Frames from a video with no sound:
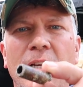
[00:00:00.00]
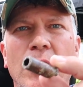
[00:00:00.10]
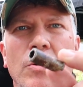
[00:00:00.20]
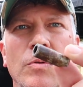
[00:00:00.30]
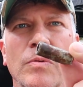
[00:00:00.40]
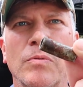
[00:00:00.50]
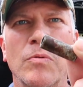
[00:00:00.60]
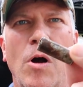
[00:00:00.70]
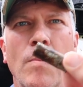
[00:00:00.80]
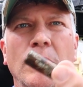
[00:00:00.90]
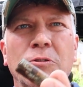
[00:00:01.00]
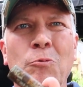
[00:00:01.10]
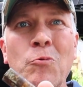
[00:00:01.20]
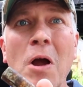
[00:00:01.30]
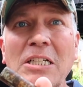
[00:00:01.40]
you know, almost
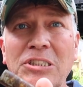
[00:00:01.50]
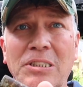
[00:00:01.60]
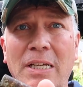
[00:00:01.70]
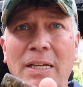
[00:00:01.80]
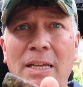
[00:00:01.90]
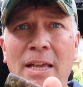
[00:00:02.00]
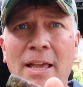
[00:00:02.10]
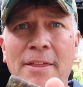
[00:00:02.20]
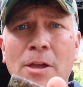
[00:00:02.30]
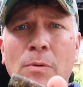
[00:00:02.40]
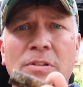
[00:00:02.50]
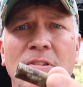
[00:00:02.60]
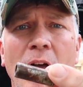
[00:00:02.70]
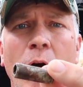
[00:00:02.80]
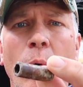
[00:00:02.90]
rusted. There was
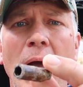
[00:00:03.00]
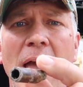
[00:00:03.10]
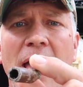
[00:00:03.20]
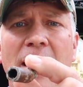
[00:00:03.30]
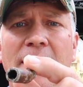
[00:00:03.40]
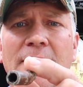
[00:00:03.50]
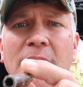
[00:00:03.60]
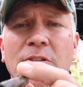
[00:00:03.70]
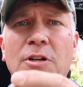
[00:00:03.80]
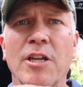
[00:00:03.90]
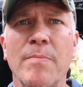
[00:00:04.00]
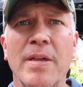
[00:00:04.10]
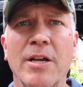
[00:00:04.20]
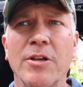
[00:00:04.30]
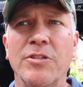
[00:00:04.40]
no way these are going to
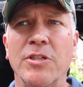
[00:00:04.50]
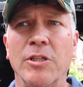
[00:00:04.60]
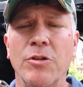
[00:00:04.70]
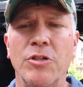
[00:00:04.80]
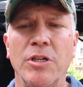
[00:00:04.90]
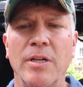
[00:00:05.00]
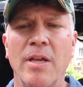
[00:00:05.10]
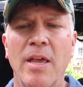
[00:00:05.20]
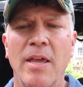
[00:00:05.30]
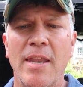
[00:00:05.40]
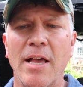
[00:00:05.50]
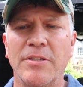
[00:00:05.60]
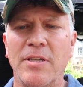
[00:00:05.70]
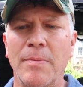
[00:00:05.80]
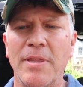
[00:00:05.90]
be a good solution. Now,
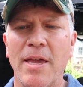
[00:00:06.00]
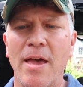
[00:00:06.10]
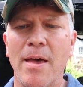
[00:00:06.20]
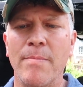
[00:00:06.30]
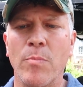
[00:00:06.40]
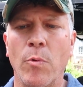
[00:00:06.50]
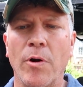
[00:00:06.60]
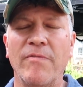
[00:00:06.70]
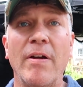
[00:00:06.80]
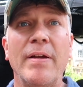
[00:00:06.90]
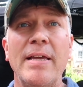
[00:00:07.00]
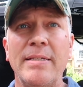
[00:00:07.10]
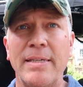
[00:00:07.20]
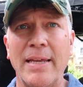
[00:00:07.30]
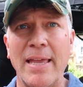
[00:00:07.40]
some of them were very
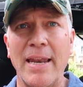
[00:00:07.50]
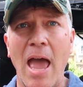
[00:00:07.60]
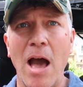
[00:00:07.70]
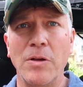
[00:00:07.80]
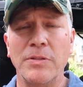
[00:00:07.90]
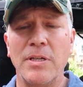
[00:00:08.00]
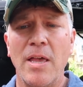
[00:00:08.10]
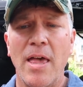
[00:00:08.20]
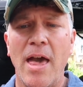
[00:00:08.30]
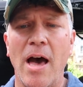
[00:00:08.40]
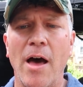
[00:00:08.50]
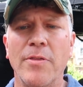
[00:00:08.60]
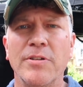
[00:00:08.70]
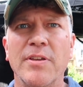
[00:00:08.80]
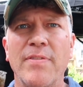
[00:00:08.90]
easy to get out.
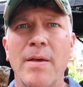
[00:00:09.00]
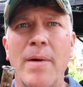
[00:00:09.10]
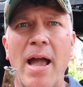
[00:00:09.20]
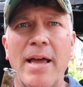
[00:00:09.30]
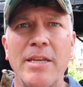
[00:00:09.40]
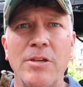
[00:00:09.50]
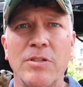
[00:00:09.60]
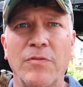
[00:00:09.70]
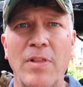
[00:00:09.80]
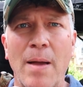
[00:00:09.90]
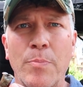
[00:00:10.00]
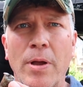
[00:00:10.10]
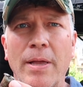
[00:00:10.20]
Others of them I had to use a flat